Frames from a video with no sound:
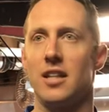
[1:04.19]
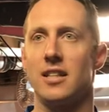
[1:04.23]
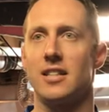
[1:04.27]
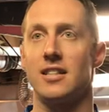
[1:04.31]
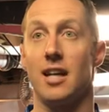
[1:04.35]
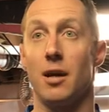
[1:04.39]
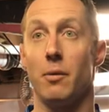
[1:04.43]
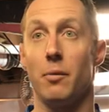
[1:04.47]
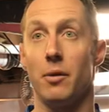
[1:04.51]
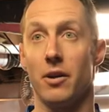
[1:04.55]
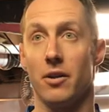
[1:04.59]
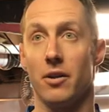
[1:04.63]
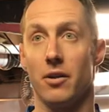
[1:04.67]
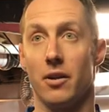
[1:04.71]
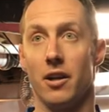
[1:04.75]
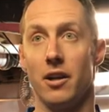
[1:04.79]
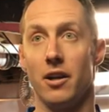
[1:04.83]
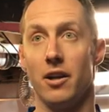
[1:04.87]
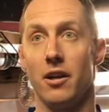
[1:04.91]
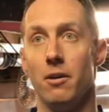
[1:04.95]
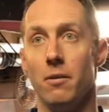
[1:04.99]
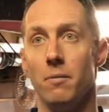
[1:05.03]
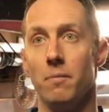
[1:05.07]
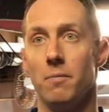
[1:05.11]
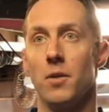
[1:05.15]
Is that what you're gonna
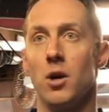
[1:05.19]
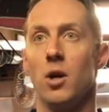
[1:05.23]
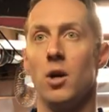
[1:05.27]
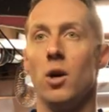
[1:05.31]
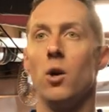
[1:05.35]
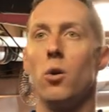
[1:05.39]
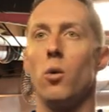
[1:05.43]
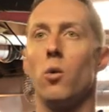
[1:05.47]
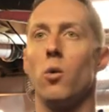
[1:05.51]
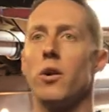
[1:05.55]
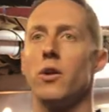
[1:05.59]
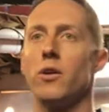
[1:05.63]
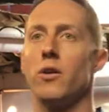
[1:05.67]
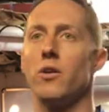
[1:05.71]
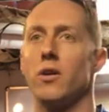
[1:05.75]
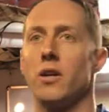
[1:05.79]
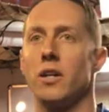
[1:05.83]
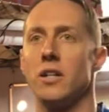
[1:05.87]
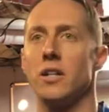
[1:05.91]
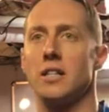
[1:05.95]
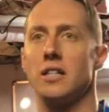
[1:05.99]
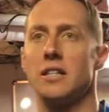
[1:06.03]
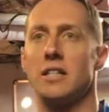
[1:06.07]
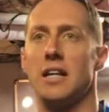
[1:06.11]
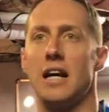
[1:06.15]
do? Or are you
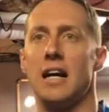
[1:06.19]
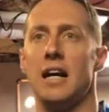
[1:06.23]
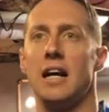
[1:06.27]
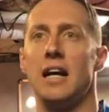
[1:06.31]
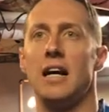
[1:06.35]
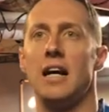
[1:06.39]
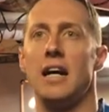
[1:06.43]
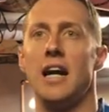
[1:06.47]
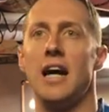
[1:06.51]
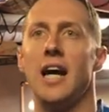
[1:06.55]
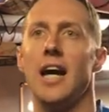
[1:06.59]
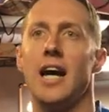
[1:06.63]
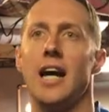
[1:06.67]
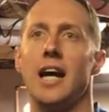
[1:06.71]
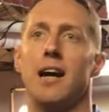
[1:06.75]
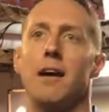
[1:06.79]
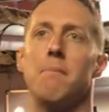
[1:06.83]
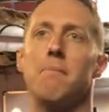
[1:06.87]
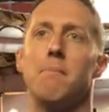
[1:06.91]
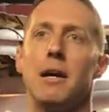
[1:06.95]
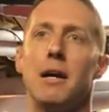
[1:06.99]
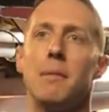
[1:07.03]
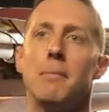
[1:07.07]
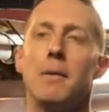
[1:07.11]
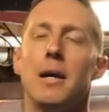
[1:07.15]
gonna say, hey,
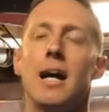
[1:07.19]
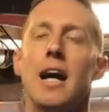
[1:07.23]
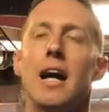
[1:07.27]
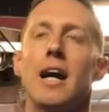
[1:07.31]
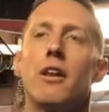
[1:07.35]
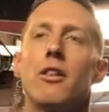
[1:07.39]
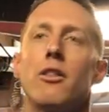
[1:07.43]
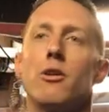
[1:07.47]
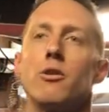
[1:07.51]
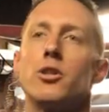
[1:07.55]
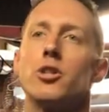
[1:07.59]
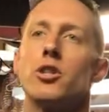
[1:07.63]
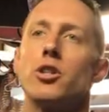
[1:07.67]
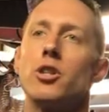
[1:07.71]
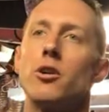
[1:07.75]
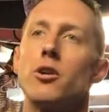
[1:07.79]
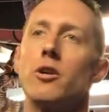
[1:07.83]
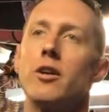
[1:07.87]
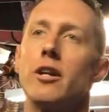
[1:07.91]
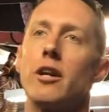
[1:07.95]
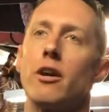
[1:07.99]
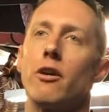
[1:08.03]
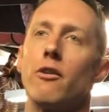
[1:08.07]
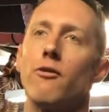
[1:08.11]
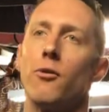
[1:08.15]
maybe out of those
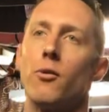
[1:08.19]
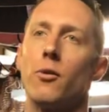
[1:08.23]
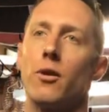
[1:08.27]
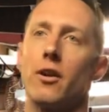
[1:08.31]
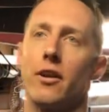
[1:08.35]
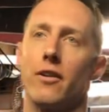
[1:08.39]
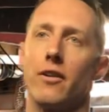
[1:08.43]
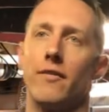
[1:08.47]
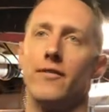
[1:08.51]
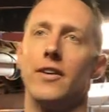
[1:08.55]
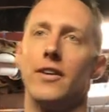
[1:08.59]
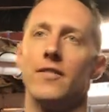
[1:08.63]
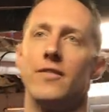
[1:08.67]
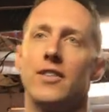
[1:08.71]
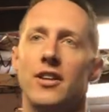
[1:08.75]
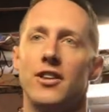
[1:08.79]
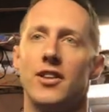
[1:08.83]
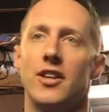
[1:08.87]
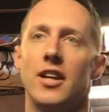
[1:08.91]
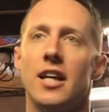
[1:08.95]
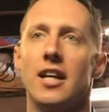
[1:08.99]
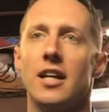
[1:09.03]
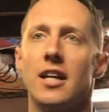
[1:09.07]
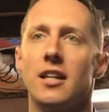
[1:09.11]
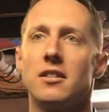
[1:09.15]
30 or 40 or 50
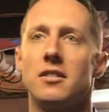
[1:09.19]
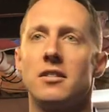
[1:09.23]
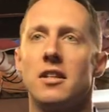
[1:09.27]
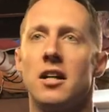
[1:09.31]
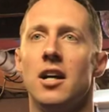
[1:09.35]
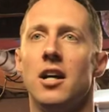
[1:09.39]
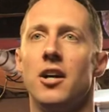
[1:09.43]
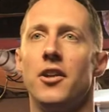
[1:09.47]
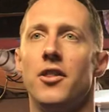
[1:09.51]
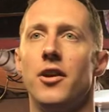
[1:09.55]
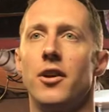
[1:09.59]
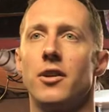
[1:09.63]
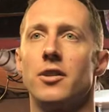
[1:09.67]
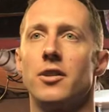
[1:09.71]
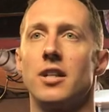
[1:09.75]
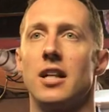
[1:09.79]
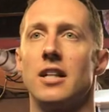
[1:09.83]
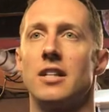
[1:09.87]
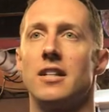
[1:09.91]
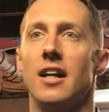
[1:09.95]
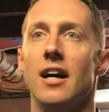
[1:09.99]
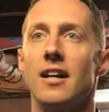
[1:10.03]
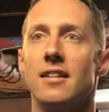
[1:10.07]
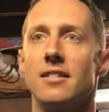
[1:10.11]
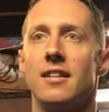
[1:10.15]
things, there's a
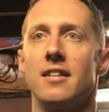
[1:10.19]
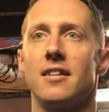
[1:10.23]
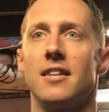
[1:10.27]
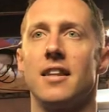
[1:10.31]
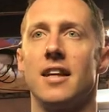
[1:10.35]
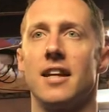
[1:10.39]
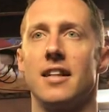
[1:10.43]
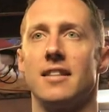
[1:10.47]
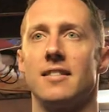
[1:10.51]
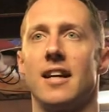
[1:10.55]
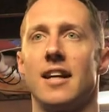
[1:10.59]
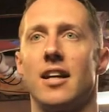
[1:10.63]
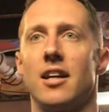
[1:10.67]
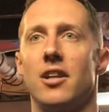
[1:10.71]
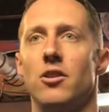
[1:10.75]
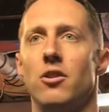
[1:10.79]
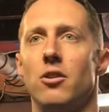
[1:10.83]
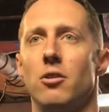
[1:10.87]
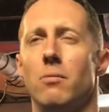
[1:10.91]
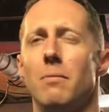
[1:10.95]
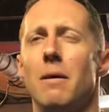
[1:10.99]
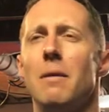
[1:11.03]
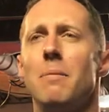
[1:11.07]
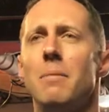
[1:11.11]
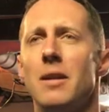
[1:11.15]
dozen things I can do.
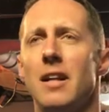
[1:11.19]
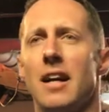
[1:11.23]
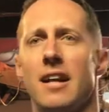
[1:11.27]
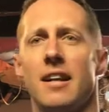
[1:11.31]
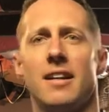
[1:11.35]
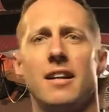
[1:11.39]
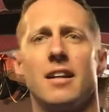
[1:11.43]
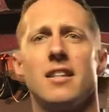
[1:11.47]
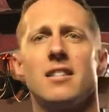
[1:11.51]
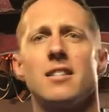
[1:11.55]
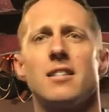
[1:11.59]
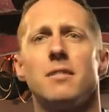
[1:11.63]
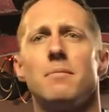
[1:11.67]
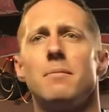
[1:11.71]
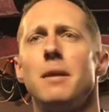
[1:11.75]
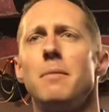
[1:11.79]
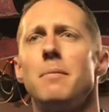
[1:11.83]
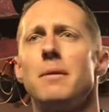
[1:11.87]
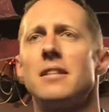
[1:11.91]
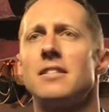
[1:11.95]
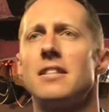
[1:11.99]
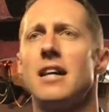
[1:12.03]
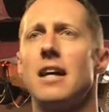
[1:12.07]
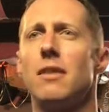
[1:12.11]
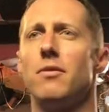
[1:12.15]
Maybe not a dozen, maybe
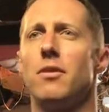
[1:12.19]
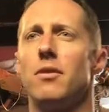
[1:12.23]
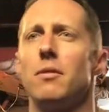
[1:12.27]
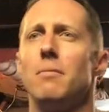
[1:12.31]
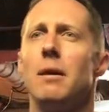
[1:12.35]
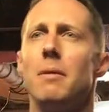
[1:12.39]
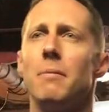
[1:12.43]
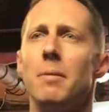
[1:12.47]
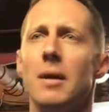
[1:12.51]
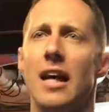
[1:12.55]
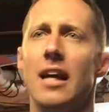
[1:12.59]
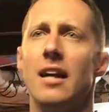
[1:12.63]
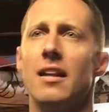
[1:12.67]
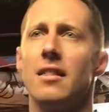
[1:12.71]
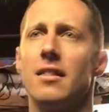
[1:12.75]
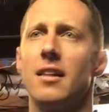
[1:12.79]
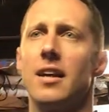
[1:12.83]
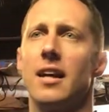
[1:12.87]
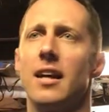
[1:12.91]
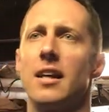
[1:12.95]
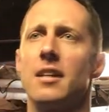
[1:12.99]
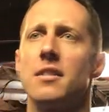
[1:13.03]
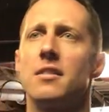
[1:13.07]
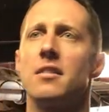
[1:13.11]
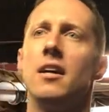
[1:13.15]
seven, maybe eight
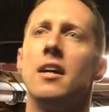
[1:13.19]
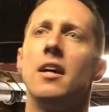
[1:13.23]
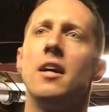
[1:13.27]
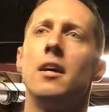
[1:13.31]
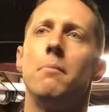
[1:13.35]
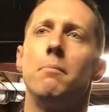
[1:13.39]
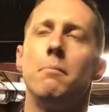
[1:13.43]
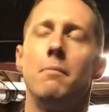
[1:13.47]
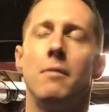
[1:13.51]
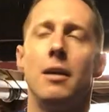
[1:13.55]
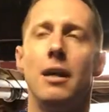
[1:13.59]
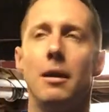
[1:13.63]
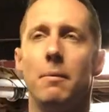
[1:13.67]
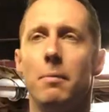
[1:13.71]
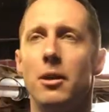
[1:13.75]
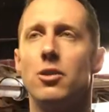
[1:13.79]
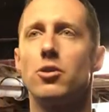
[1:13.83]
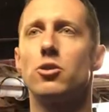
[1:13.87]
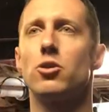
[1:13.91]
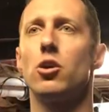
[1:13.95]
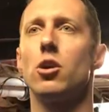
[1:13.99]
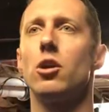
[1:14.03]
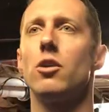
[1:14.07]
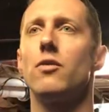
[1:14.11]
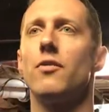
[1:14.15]
things. Maybe
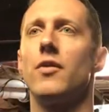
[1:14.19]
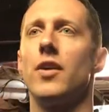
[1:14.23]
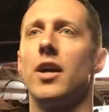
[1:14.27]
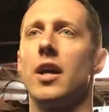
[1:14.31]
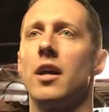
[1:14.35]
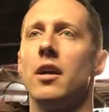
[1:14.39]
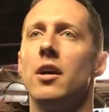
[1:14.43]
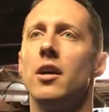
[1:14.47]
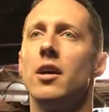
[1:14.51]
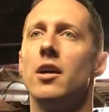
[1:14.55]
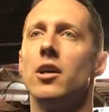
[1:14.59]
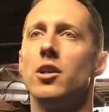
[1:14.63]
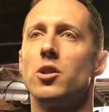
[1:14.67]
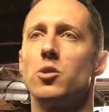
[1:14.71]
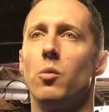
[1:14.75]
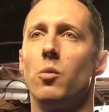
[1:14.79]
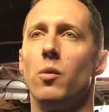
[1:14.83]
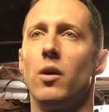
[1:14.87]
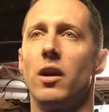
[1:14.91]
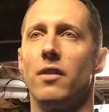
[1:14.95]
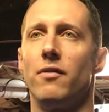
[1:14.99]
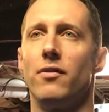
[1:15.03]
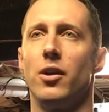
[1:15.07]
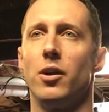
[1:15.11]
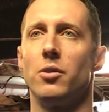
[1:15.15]
serving is one
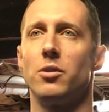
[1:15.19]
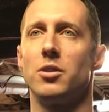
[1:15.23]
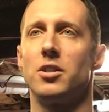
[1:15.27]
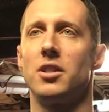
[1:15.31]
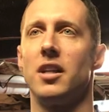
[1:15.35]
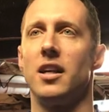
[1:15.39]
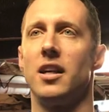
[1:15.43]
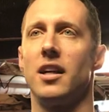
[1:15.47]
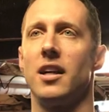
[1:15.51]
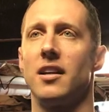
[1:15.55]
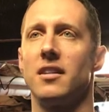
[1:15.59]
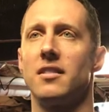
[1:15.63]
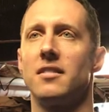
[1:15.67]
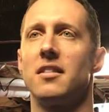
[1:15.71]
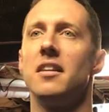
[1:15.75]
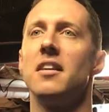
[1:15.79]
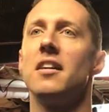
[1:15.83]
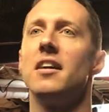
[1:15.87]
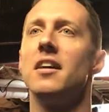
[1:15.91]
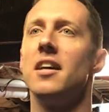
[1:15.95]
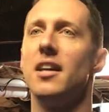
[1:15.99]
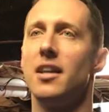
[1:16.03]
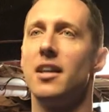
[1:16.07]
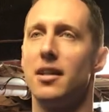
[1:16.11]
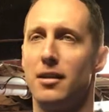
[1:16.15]
of those things.
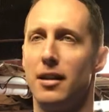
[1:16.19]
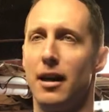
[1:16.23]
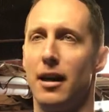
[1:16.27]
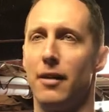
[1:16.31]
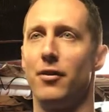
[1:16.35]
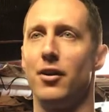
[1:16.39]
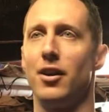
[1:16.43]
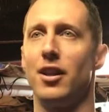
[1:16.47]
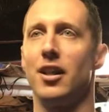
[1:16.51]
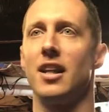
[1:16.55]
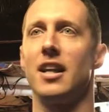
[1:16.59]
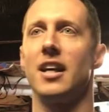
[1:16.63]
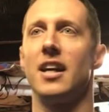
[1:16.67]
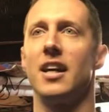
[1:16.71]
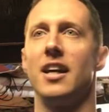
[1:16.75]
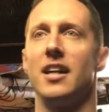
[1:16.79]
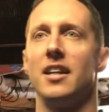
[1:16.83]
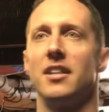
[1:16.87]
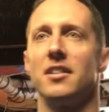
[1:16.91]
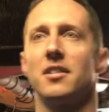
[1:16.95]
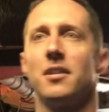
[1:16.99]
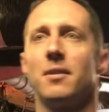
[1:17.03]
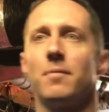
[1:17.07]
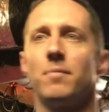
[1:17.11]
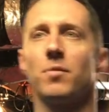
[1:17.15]
It definitely
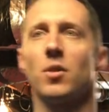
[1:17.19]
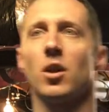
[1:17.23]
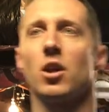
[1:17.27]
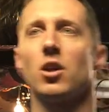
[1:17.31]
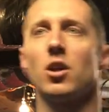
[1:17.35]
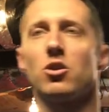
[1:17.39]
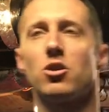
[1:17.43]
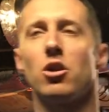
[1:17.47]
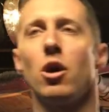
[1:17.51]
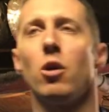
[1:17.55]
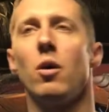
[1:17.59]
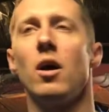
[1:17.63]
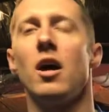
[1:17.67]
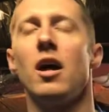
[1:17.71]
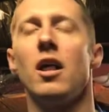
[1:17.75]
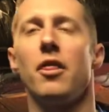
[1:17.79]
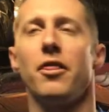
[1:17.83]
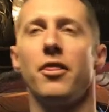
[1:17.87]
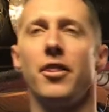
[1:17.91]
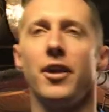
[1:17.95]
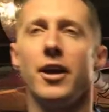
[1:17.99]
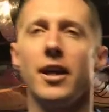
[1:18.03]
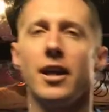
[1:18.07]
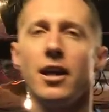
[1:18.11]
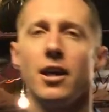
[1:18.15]
is. So
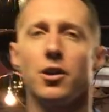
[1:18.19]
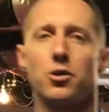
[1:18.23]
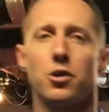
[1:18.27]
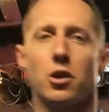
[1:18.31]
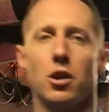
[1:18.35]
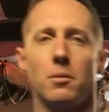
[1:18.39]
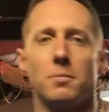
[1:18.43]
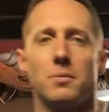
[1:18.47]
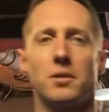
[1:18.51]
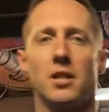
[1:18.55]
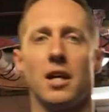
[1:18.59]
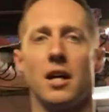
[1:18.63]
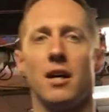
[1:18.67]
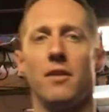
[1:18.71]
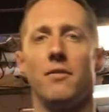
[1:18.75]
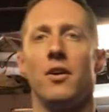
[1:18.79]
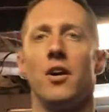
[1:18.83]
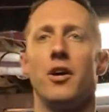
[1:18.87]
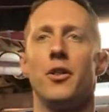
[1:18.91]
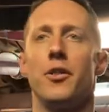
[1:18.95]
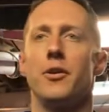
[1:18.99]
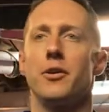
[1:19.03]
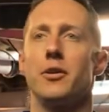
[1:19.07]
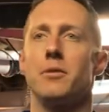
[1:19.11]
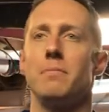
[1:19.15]
Think in terms of
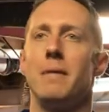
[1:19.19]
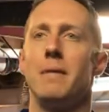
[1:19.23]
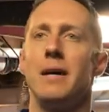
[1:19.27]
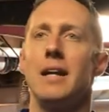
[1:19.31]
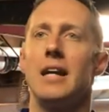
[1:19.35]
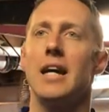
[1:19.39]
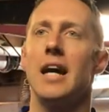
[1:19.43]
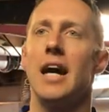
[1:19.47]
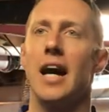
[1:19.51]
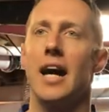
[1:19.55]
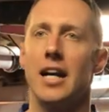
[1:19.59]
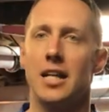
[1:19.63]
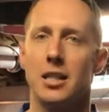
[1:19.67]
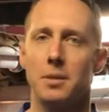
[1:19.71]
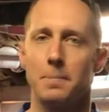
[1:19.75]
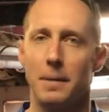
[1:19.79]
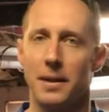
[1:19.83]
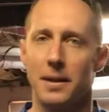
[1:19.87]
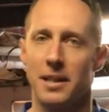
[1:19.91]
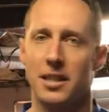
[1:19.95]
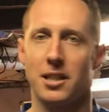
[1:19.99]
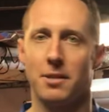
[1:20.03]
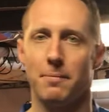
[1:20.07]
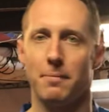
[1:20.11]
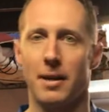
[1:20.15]
there's many
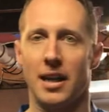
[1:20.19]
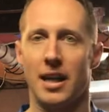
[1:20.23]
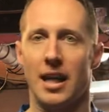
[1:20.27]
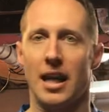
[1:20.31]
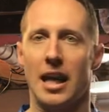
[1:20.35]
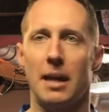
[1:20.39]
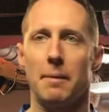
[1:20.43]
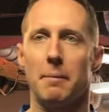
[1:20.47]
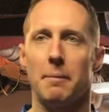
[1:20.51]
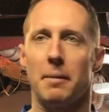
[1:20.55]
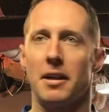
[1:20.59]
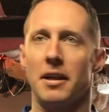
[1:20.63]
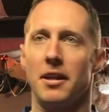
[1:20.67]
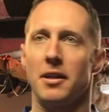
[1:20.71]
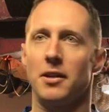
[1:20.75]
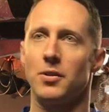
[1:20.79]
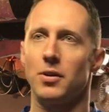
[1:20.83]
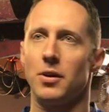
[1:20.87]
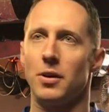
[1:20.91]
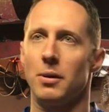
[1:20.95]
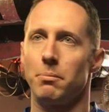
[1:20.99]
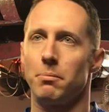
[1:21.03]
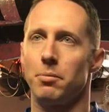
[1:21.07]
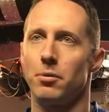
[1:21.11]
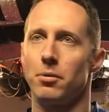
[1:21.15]
aspects of my game I need to
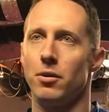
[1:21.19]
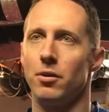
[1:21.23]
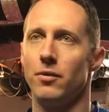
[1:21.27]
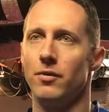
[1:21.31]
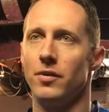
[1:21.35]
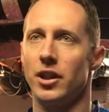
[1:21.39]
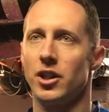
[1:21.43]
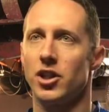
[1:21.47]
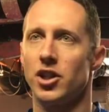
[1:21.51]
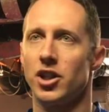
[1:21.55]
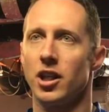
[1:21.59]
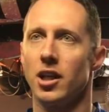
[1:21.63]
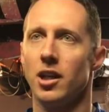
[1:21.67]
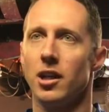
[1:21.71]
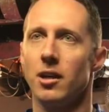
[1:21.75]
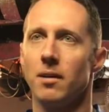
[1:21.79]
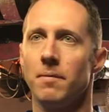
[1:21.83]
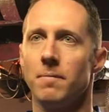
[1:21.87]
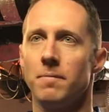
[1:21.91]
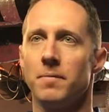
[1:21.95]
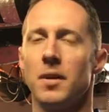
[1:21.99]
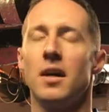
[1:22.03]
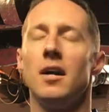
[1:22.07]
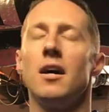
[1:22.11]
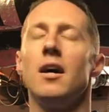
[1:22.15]
improve this year,
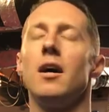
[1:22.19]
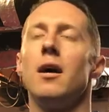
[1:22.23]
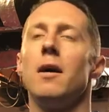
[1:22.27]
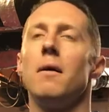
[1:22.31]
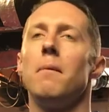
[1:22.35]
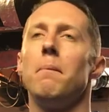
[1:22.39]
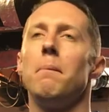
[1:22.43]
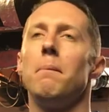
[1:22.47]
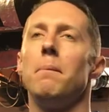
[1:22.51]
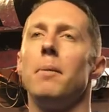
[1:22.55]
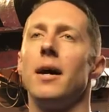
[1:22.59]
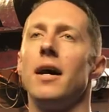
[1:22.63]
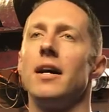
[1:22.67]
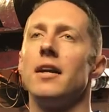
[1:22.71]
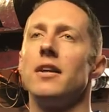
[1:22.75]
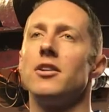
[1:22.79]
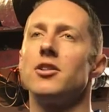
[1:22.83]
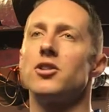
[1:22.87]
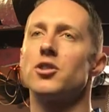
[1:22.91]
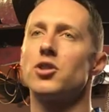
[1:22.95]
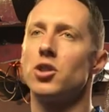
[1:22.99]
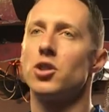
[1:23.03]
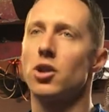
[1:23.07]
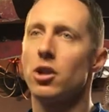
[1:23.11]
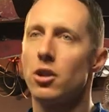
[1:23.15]
but
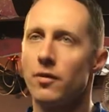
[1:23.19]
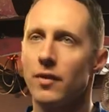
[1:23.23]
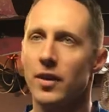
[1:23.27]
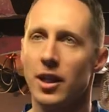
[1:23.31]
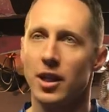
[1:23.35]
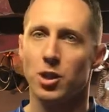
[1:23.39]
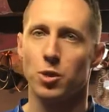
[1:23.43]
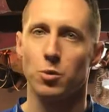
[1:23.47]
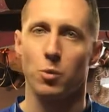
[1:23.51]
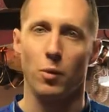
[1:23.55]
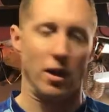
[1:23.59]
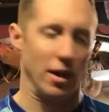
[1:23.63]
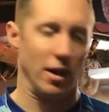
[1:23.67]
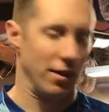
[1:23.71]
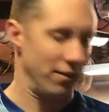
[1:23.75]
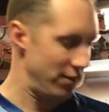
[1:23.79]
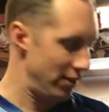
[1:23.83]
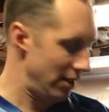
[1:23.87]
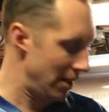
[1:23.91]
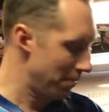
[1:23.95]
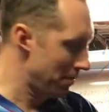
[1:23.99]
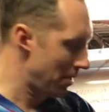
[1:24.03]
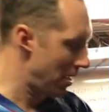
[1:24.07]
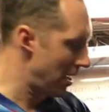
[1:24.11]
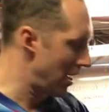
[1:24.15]
serving is one of them.